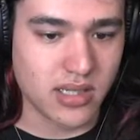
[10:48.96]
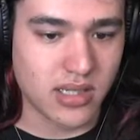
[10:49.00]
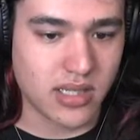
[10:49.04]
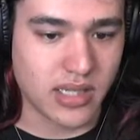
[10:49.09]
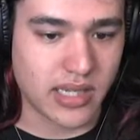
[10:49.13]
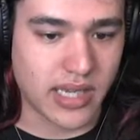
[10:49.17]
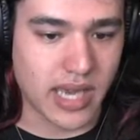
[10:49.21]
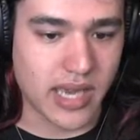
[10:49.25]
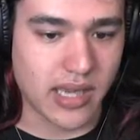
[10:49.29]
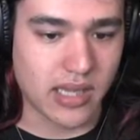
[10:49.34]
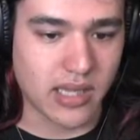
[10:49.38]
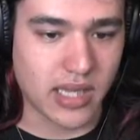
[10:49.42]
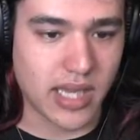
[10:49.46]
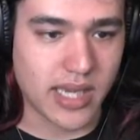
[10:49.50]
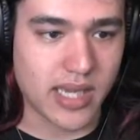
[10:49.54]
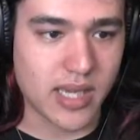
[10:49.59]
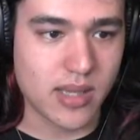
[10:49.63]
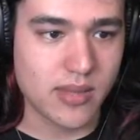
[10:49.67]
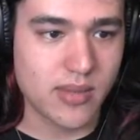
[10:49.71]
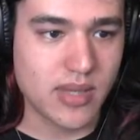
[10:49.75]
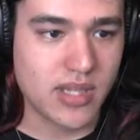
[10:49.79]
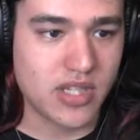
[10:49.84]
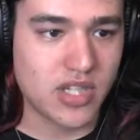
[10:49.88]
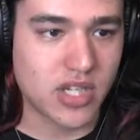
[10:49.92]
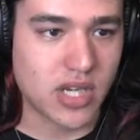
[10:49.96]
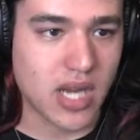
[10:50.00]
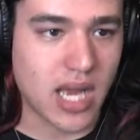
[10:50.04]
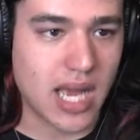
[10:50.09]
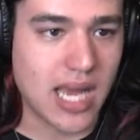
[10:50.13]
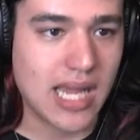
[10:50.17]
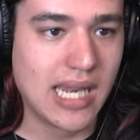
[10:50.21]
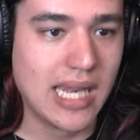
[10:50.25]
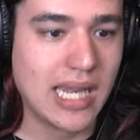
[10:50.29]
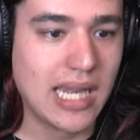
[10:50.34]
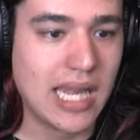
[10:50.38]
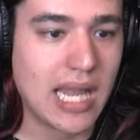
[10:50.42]
Okay, like I mentioned,
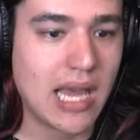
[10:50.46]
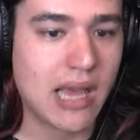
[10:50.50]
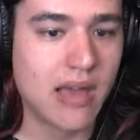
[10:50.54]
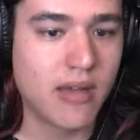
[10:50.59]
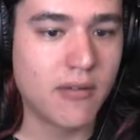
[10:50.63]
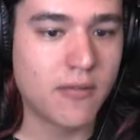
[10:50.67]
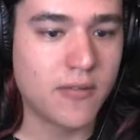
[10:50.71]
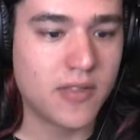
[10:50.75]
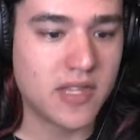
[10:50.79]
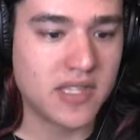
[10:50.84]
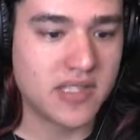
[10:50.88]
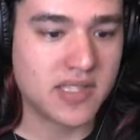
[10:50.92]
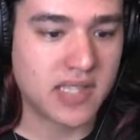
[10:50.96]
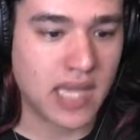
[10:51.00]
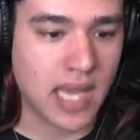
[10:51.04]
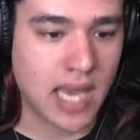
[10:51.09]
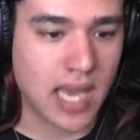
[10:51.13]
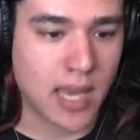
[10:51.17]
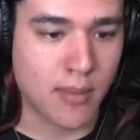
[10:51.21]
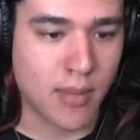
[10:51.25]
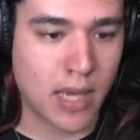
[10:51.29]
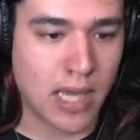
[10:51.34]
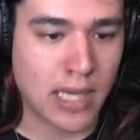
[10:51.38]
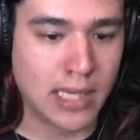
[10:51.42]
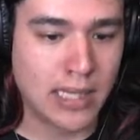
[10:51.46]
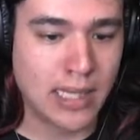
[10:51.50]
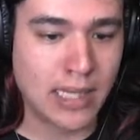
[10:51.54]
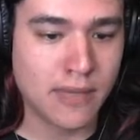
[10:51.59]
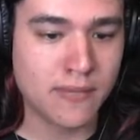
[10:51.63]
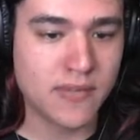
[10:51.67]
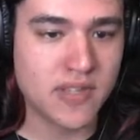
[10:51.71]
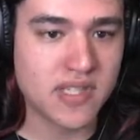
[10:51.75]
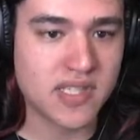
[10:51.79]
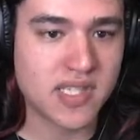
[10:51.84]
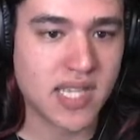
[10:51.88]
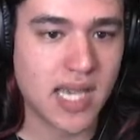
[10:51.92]
I love this game. I
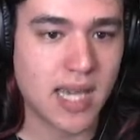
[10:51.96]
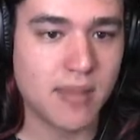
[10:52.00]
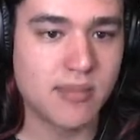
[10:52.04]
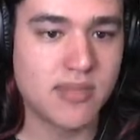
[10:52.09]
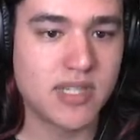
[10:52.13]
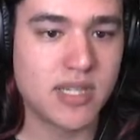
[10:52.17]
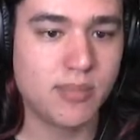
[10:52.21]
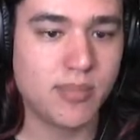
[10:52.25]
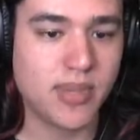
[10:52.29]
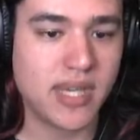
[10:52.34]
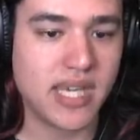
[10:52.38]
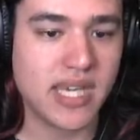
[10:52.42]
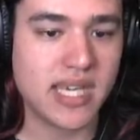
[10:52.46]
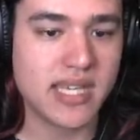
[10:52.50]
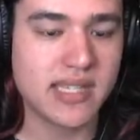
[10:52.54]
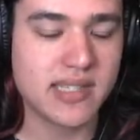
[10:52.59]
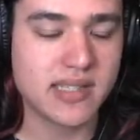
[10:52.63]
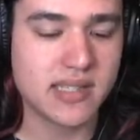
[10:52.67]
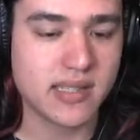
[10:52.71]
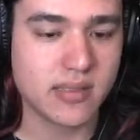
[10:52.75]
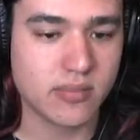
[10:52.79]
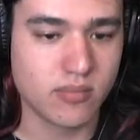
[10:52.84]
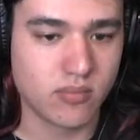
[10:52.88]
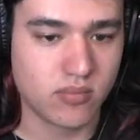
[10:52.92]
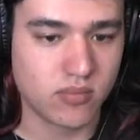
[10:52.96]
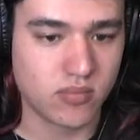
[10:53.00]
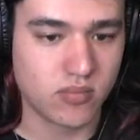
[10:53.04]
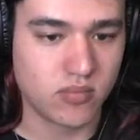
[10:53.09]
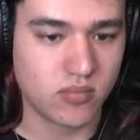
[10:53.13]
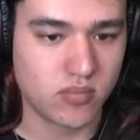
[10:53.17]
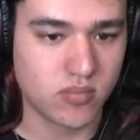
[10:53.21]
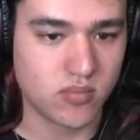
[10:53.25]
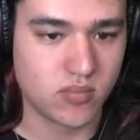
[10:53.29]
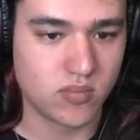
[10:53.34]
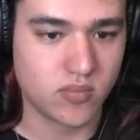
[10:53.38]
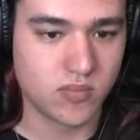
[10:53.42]
love this game to piece...
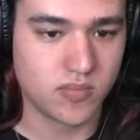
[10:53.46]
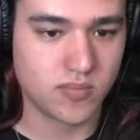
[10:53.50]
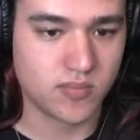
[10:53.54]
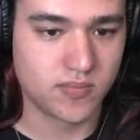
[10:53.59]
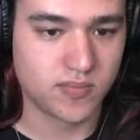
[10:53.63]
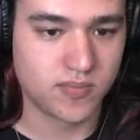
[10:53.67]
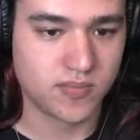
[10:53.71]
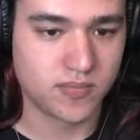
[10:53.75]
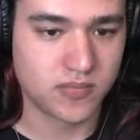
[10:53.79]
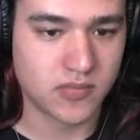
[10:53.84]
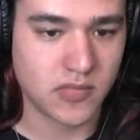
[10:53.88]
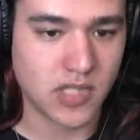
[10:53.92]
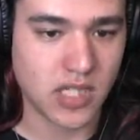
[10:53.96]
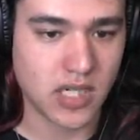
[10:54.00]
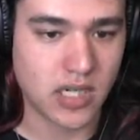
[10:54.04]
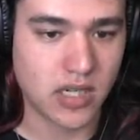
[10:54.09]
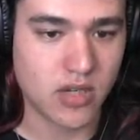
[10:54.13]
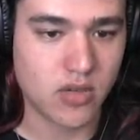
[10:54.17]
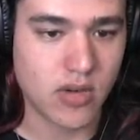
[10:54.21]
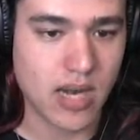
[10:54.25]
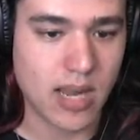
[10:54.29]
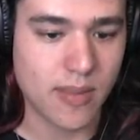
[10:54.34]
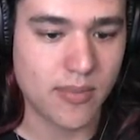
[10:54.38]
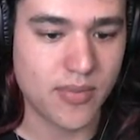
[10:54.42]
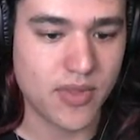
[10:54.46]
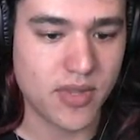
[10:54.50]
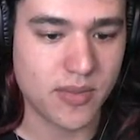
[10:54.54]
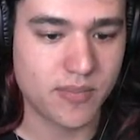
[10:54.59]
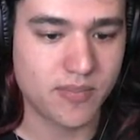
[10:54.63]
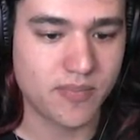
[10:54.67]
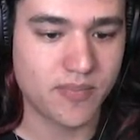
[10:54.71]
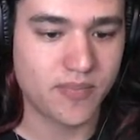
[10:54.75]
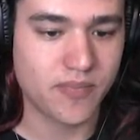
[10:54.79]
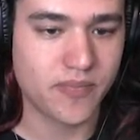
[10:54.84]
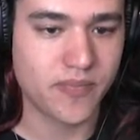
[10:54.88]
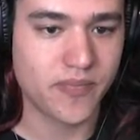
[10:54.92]
Can I grab the...
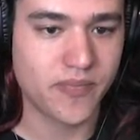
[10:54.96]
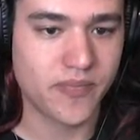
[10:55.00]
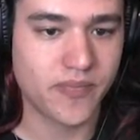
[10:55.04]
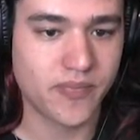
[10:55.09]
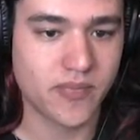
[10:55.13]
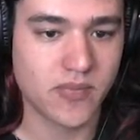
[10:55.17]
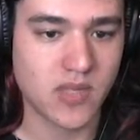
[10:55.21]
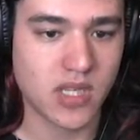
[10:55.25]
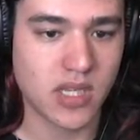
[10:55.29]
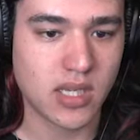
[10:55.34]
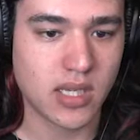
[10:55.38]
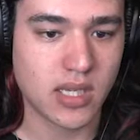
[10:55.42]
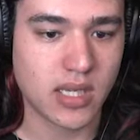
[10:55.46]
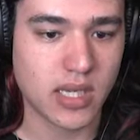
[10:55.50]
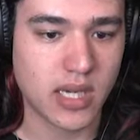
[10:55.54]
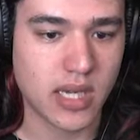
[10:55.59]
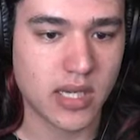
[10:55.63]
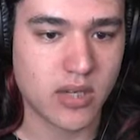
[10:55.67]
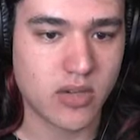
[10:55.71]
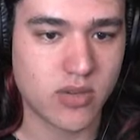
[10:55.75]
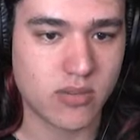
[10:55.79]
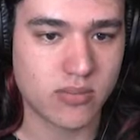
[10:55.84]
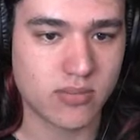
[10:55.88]
Can I